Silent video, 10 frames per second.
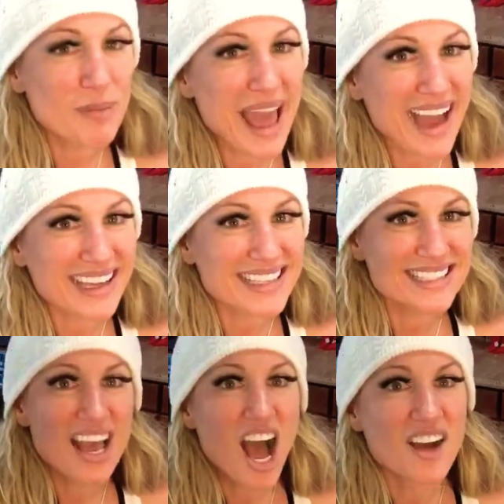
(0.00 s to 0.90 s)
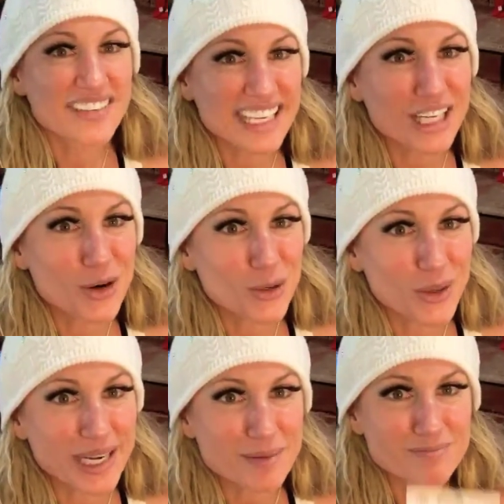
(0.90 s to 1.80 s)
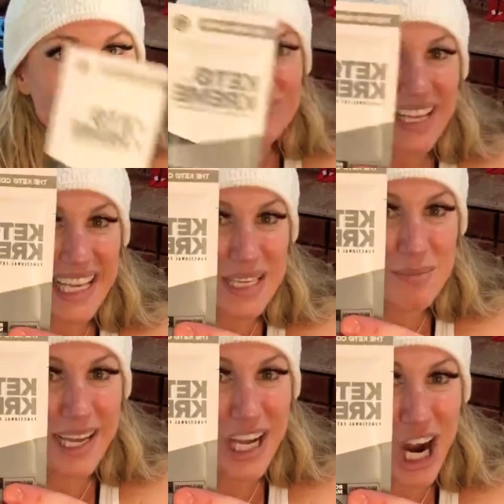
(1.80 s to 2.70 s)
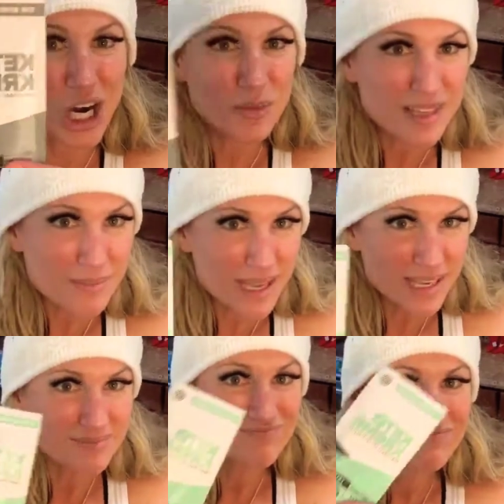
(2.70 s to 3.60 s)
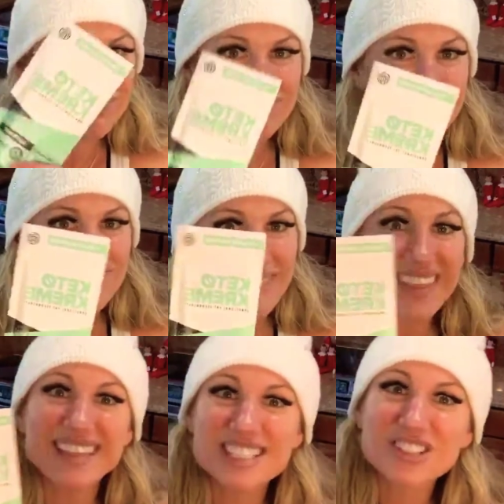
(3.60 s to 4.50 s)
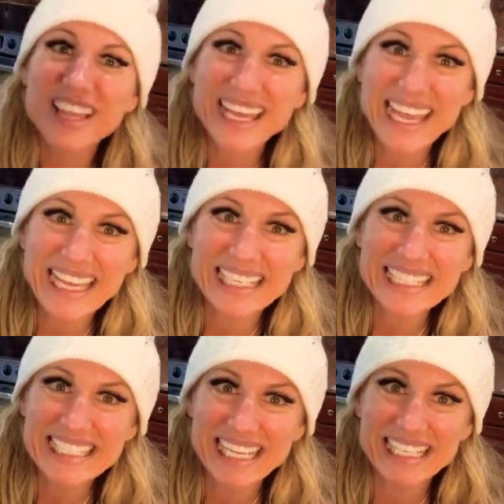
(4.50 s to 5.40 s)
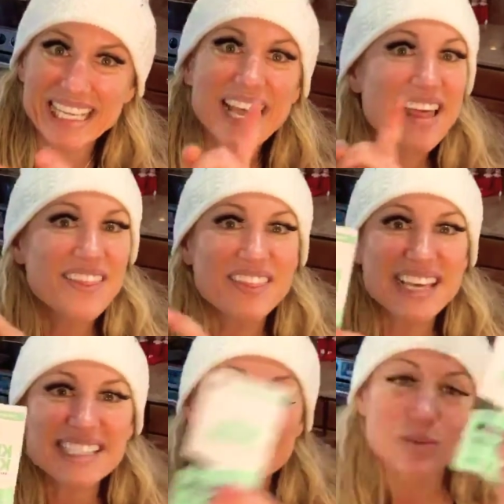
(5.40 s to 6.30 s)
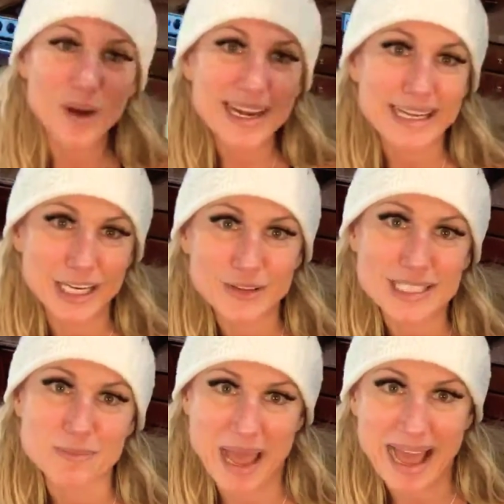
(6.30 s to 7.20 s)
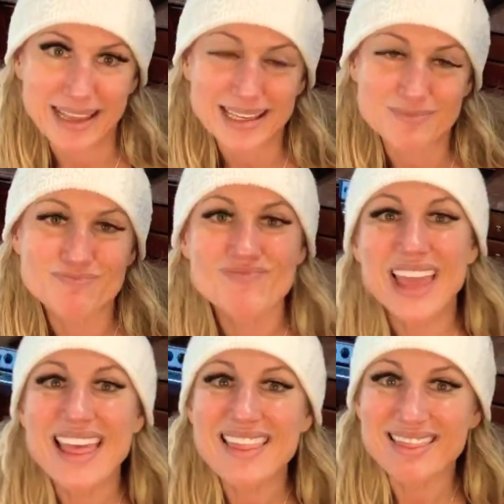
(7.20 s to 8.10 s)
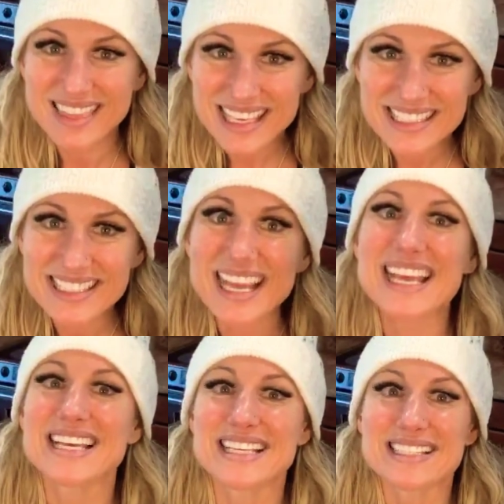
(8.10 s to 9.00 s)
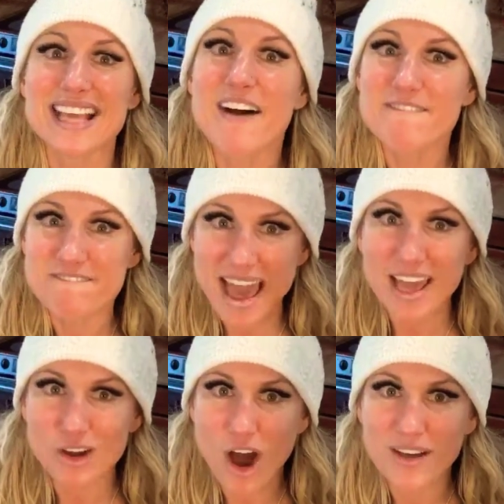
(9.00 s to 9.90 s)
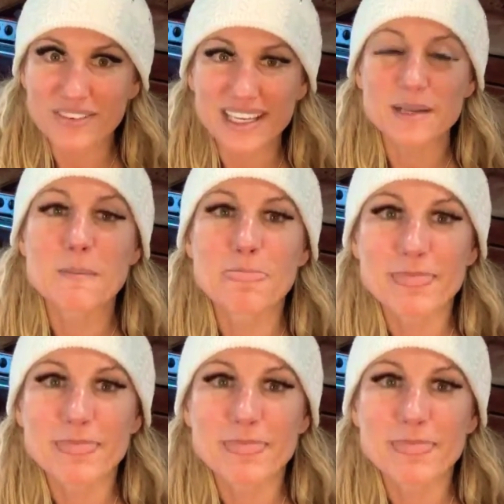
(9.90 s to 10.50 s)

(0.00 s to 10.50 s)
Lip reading: packets of keto cream in my car with me. These are like handy dandy. This right here, this packet, this is a fat coffee